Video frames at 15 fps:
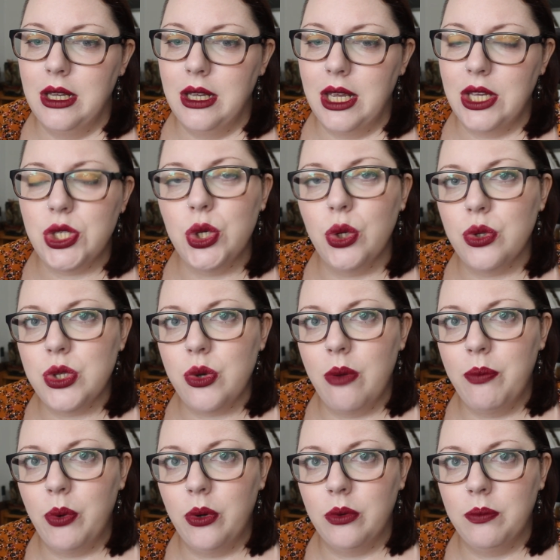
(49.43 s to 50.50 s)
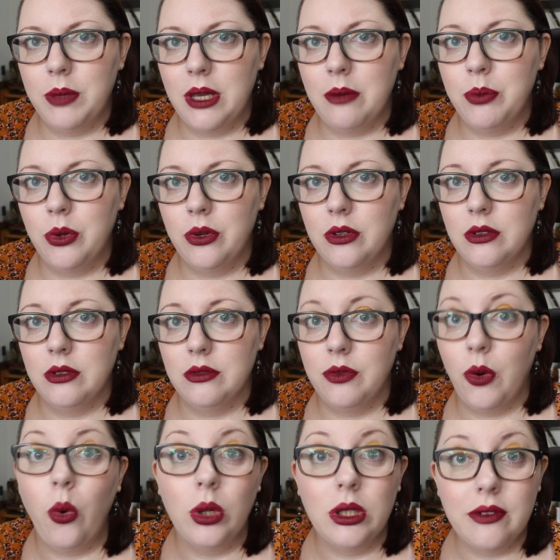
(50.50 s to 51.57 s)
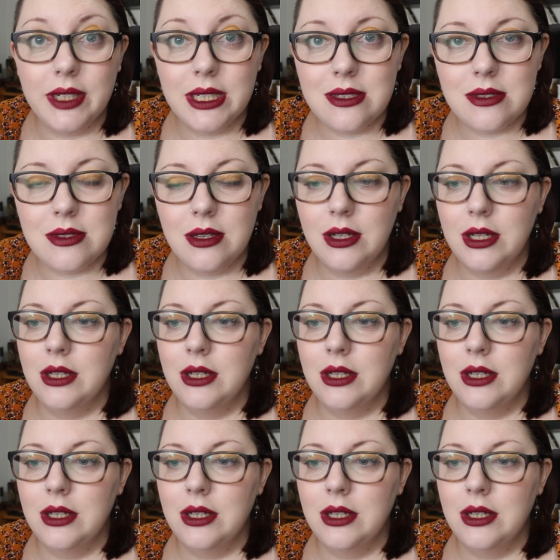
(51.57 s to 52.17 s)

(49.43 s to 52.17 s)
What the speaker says: it should also be important for all of us,